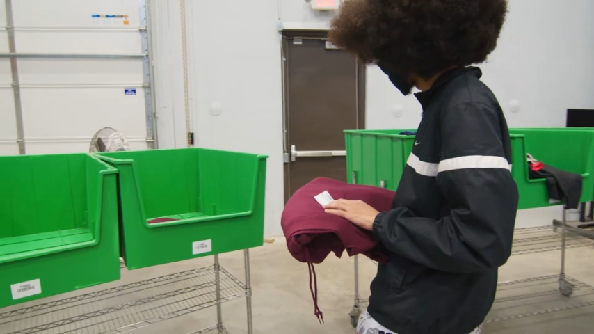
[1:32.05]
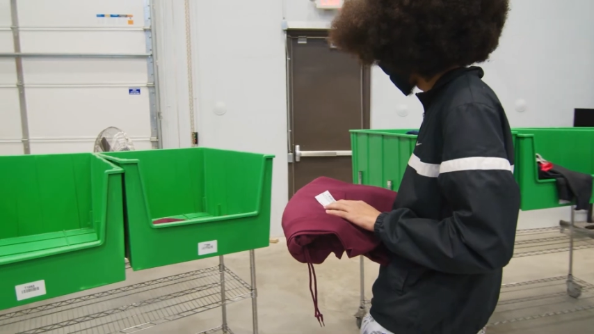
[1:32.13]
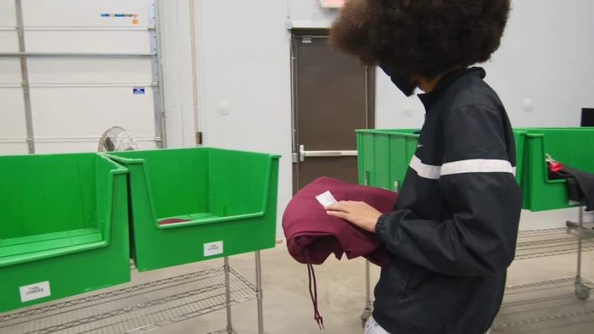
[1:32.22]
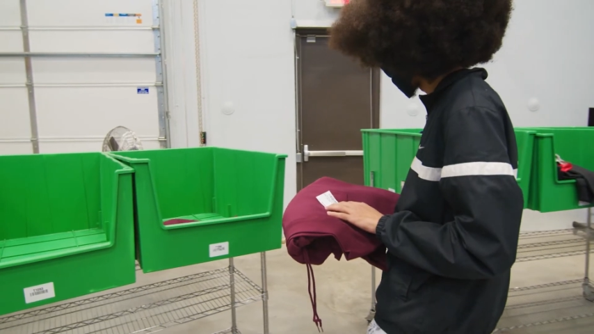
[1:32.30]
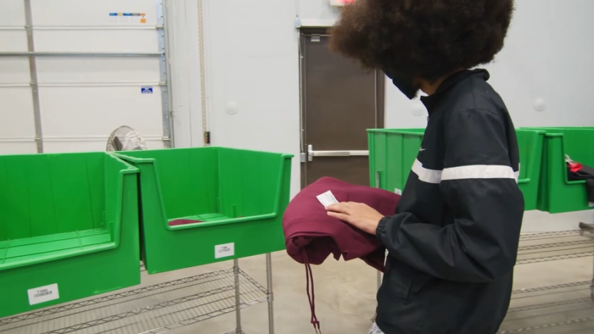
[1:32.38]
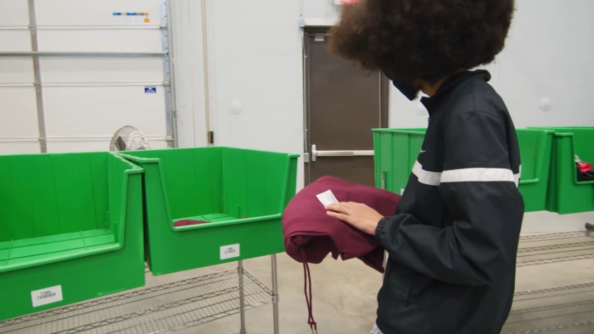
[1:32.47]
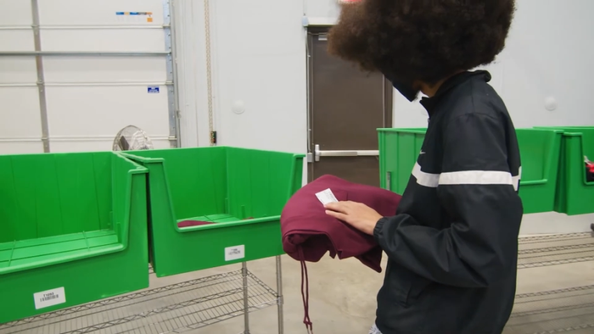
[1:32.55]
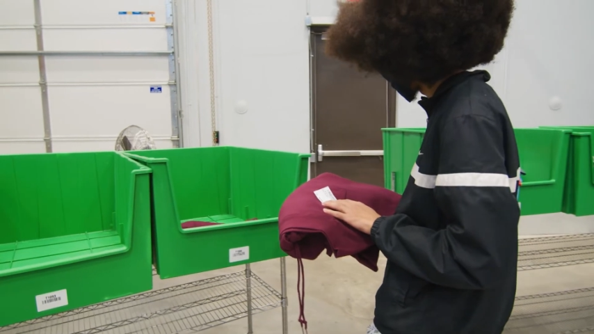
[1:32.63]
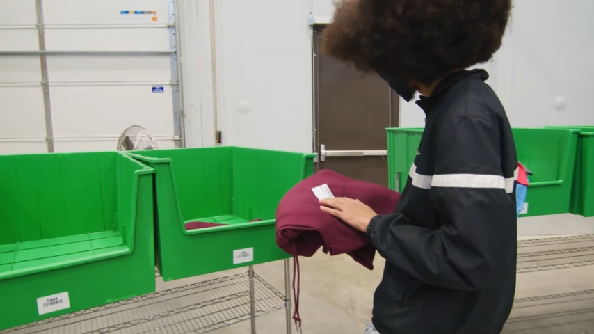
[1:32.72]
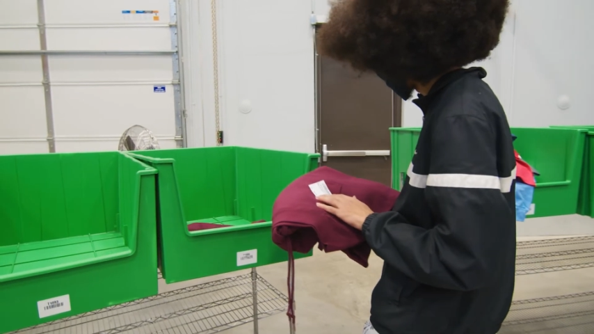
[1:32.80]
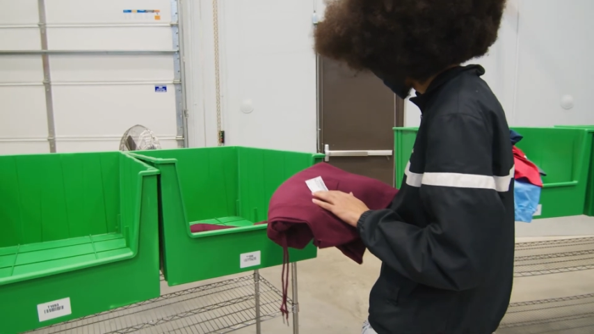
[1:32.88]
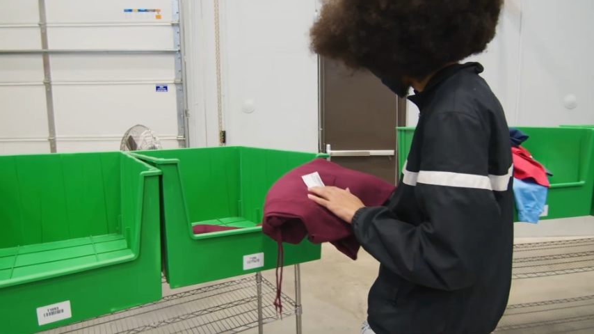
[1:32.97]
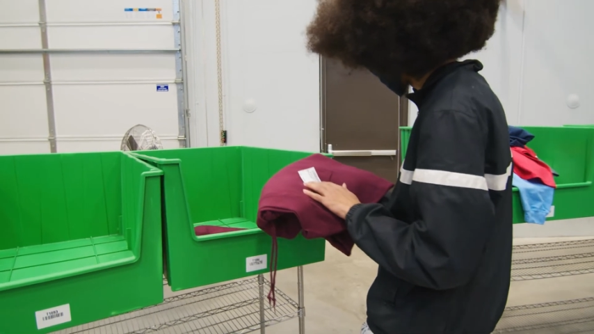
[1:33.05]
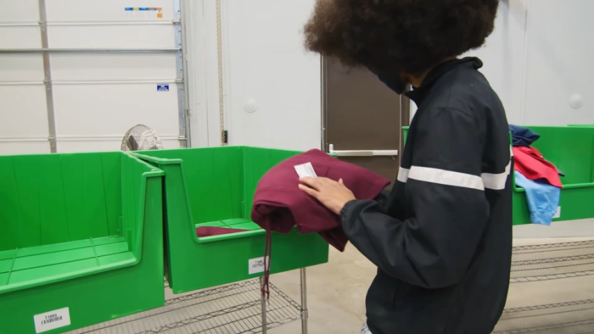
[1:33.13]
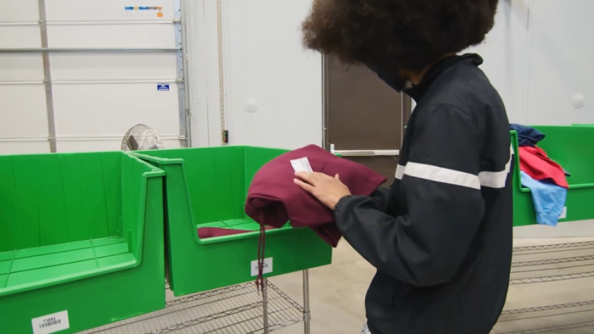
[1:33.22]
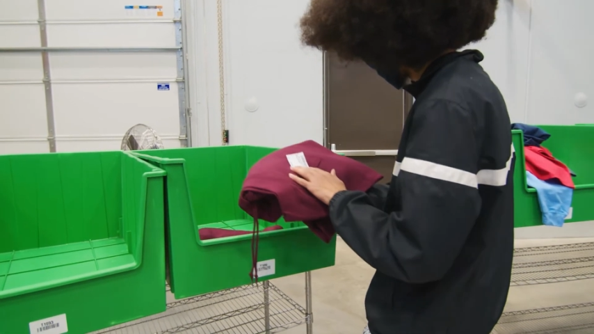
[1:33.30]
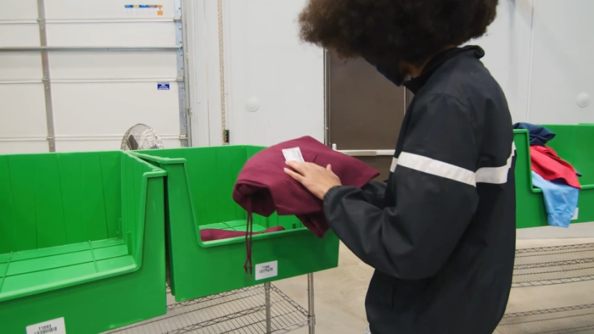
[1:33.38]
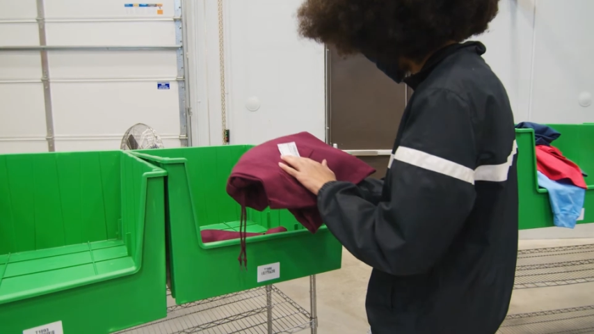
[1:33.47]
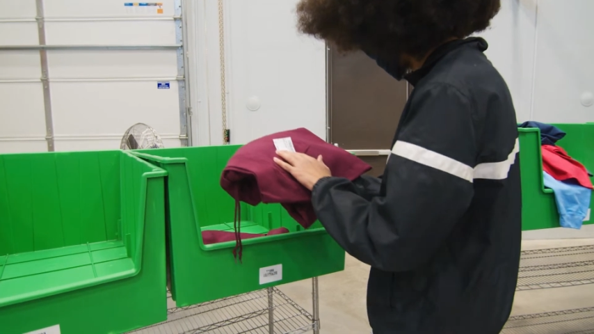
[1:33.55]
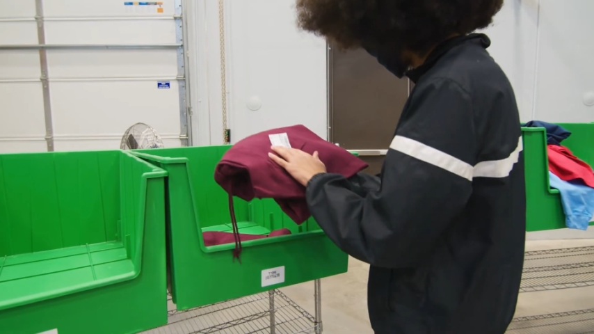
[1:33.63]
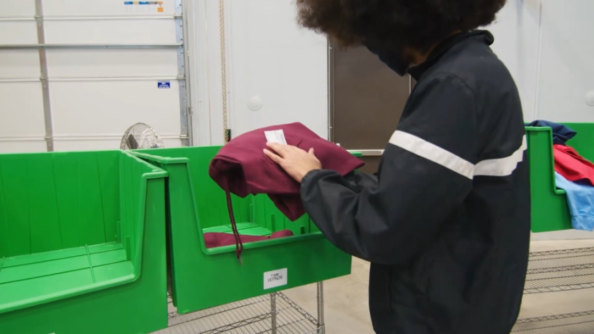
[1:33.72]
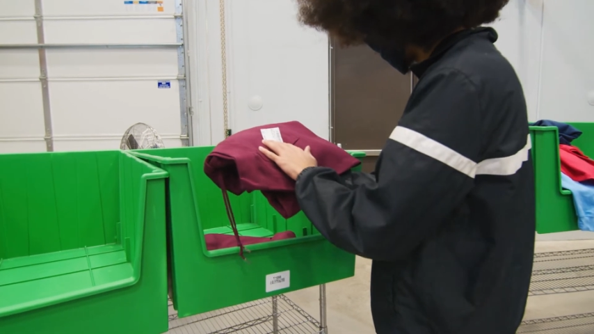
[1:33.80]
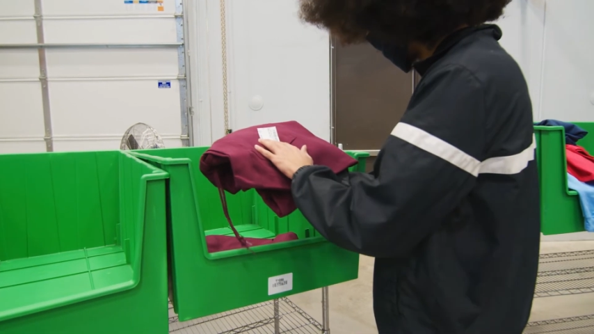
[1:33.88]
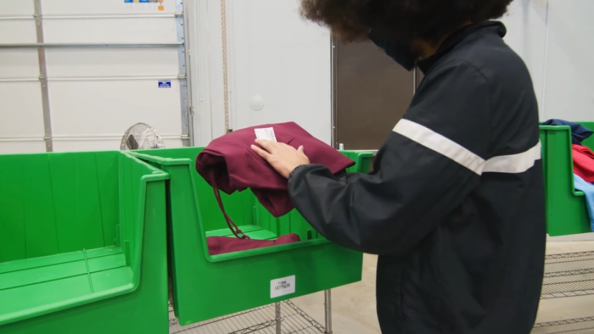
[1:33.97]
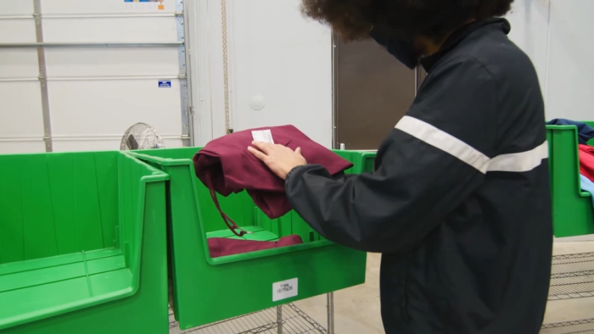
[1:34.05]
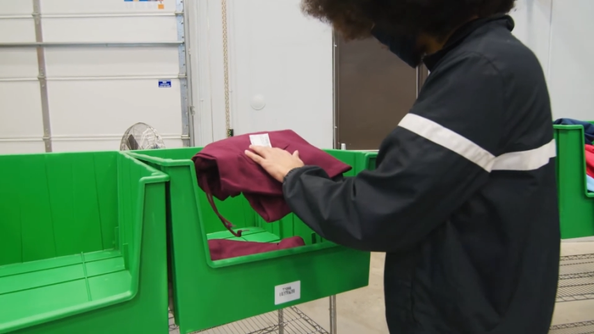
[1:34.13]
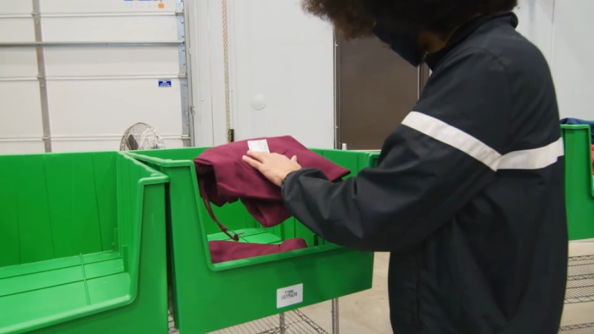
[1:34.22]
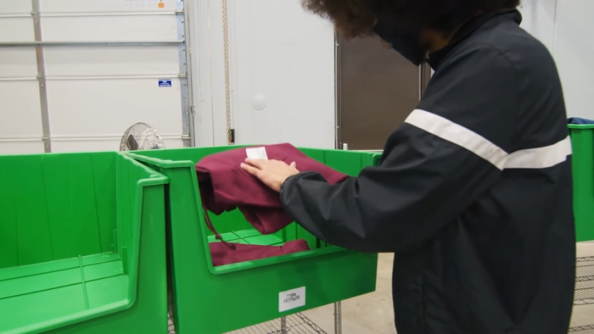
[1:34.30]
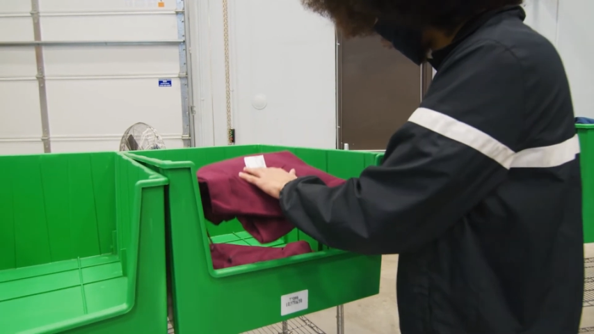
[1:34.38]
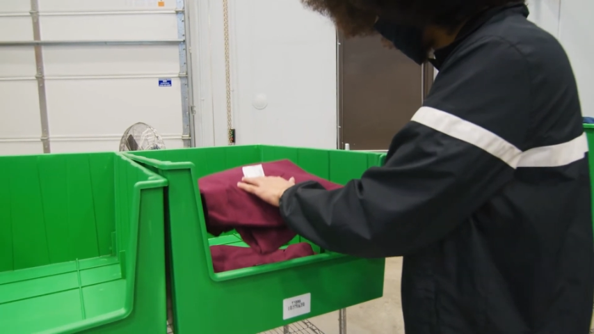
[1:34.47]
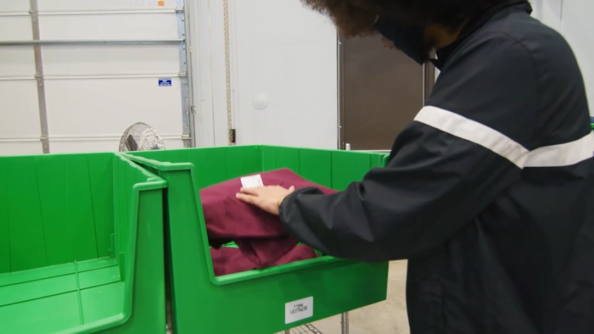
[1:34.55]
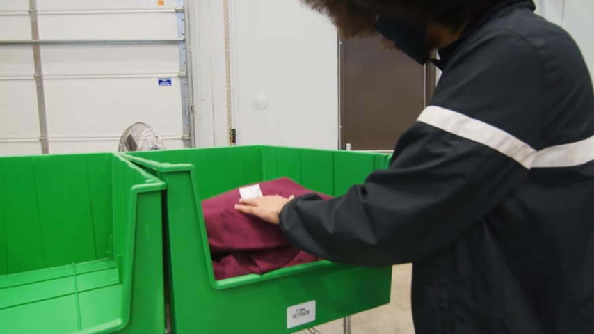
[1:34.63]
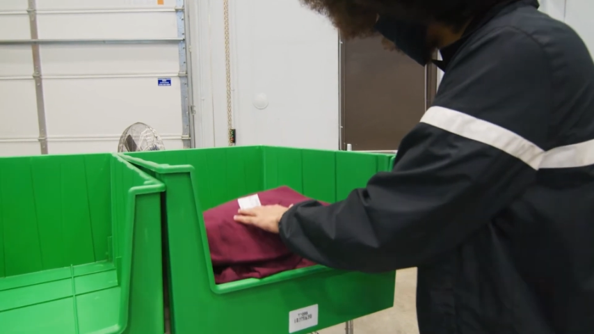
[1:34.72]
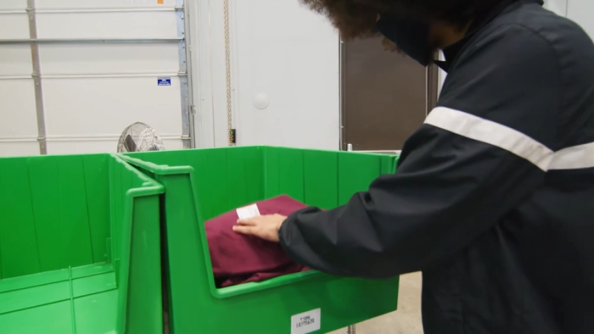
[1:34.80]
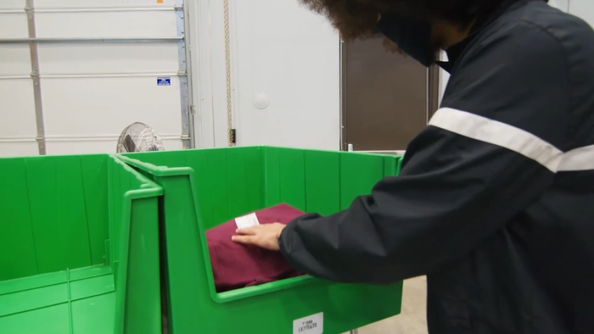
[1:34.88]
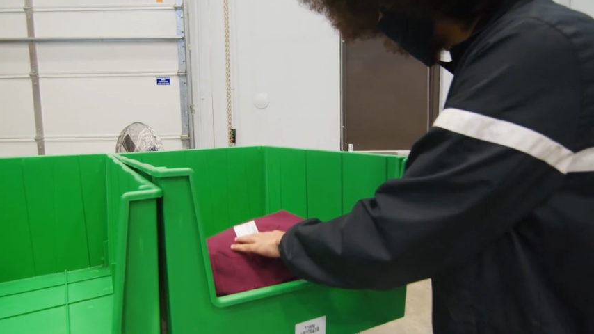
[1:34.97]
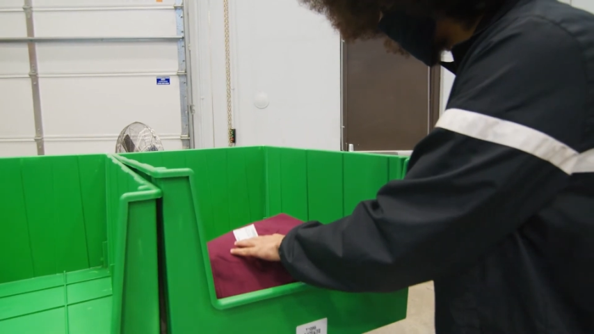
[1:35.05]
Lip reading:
(no speaker visible)